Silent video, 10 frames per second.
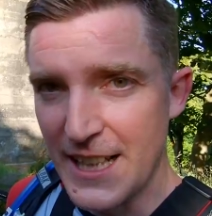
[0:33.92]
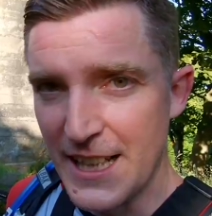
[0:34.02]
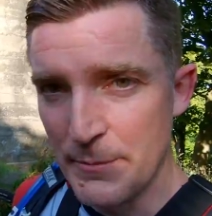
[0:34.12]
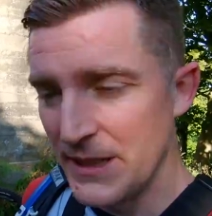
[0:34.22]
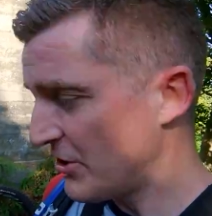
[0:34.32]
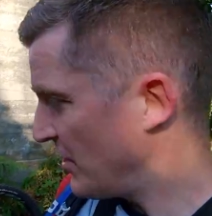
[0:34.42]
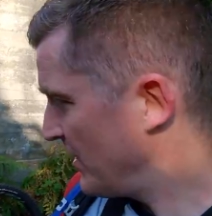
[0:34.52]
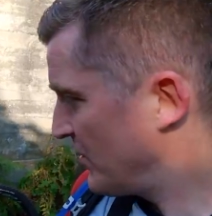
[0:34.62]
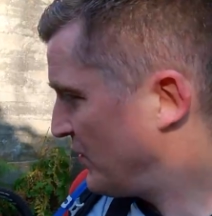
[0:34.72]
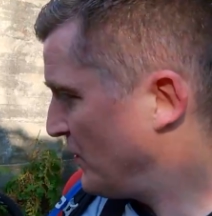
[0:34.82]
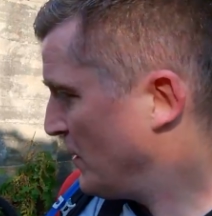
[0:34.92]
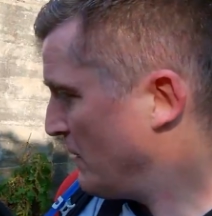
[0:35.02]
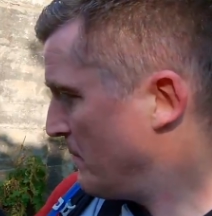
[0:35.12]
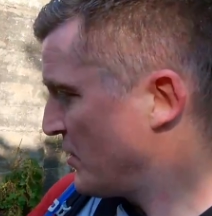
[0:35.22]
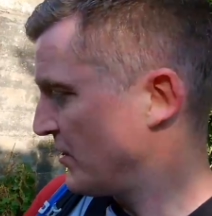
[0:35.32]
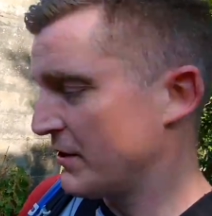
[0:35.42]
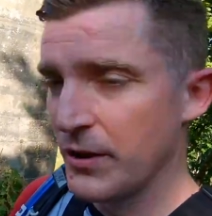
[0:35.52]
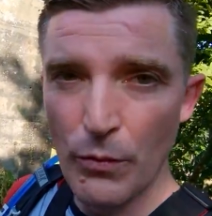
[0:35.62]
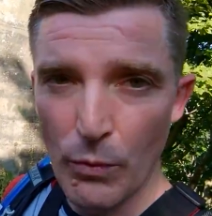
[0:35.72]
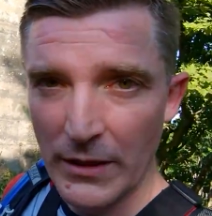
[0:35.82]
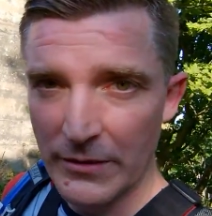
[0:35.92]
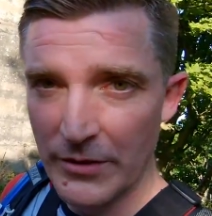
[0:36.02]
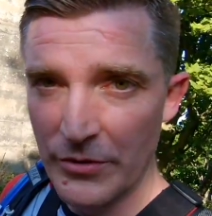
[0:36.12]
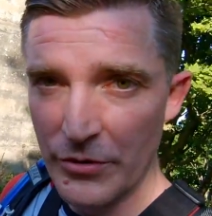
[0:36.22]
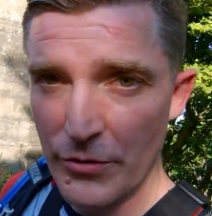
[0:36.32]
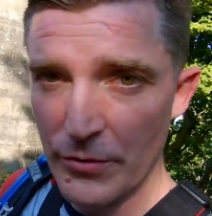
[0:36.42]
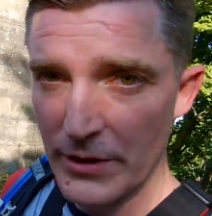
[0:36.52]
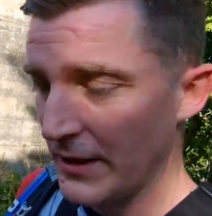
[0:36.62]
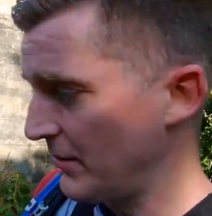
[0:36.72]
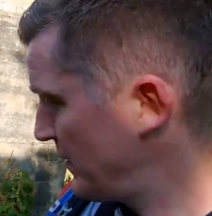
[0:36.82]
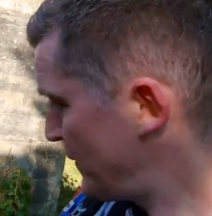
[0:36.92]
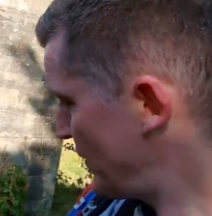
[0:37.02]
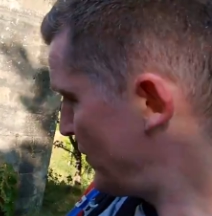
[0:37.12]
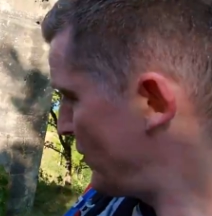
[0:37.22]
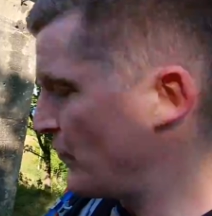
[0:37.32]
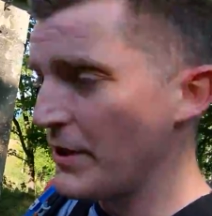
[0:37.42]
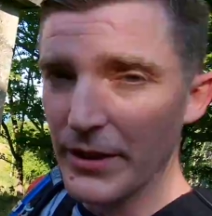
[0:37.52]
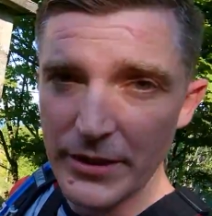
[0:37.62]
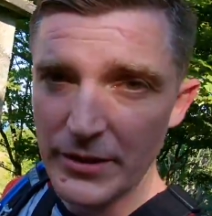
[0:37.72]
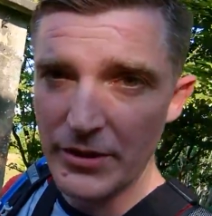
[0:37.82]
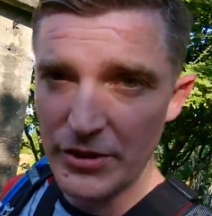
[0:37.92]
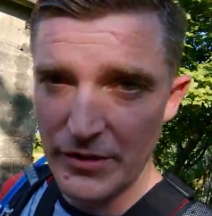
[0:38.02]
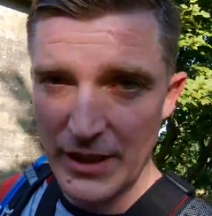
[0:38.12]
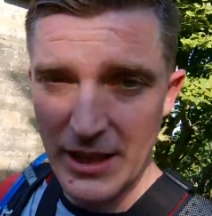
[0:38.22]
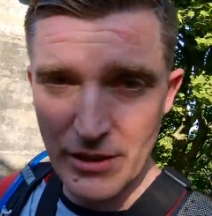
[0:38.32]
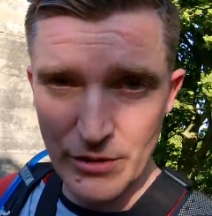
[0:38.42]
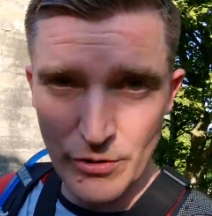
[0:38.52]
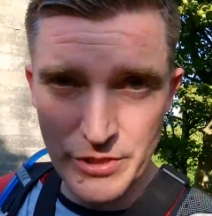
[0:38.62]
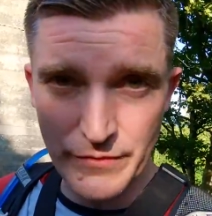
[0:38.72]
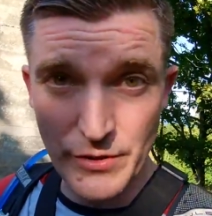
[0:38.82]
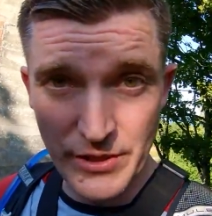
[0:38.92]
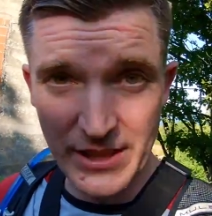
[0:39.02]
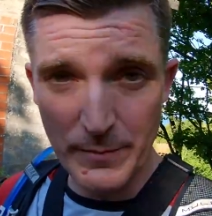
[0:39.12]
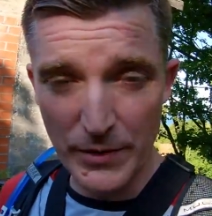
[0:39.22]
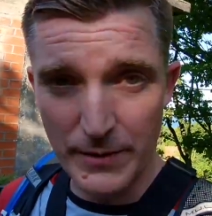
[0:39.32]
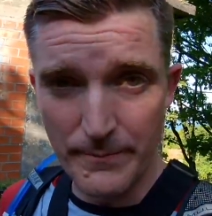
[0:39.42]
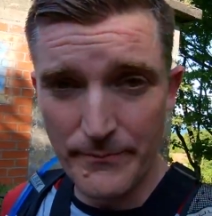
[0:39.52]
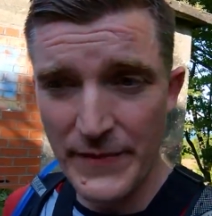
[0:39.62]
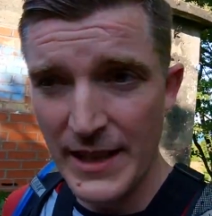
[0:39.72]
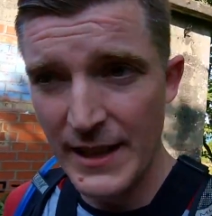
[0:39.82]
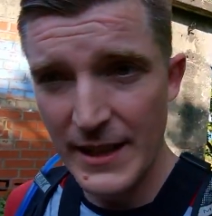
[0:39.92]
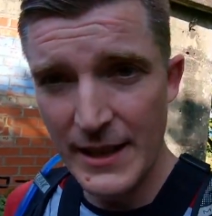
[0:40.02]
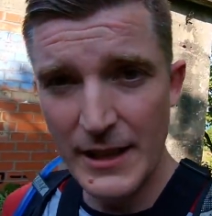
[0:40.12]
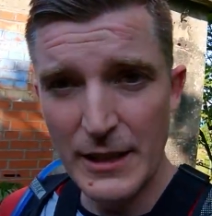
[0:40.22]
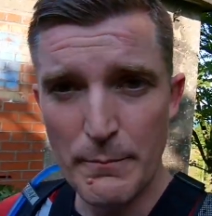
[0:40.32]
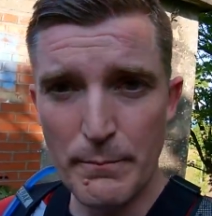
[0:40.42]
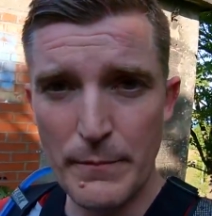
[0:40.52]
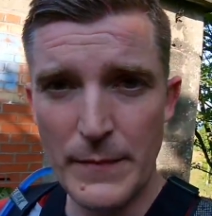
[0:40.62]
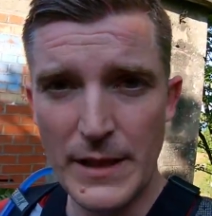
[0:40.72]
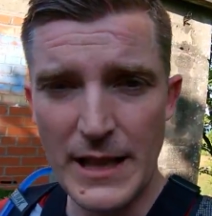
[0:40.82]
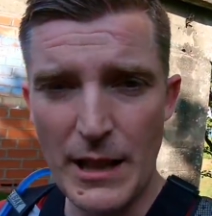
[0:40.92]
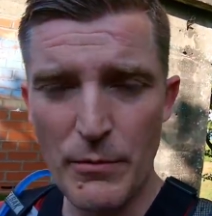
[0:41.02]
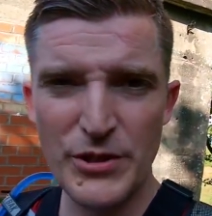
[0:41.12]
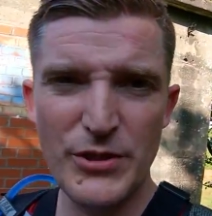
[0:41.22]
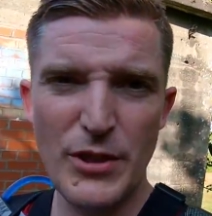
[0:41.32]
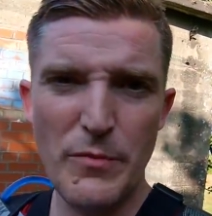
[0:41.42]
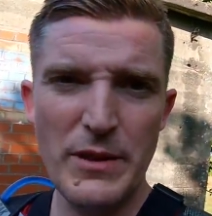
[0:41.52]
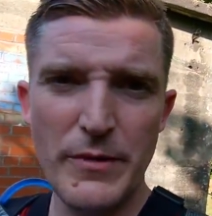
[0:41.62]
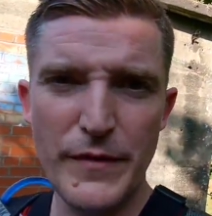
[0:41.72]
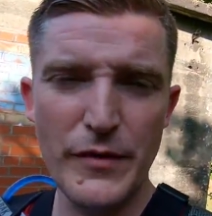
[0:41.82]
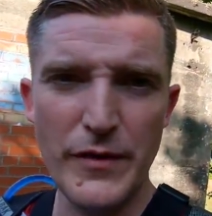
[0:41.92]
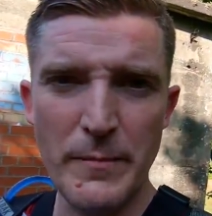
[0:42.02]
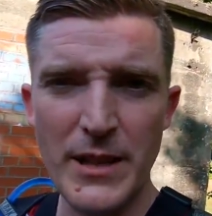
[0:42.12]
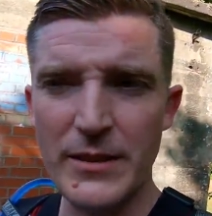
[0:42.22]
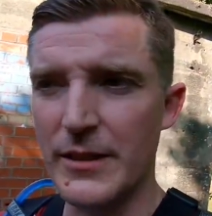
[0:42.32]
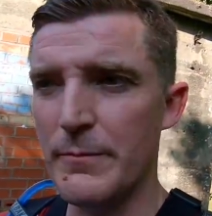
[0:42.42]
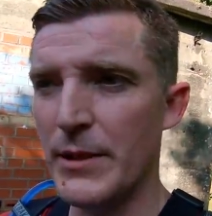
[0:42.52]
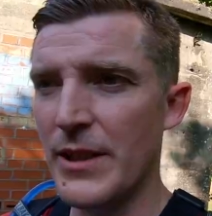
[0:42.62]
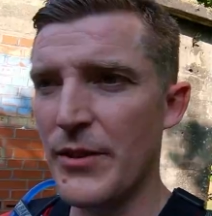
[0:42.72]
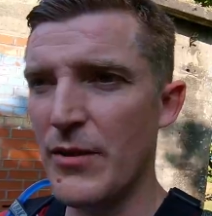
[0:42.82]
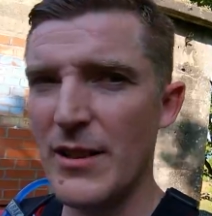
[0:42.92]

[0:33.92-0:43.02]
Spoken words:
and I made a change to Michelin Wild Enduro tyres front and rear because I'd heard lots of good things about them. I was going to do a wee review of them earlier, but I thought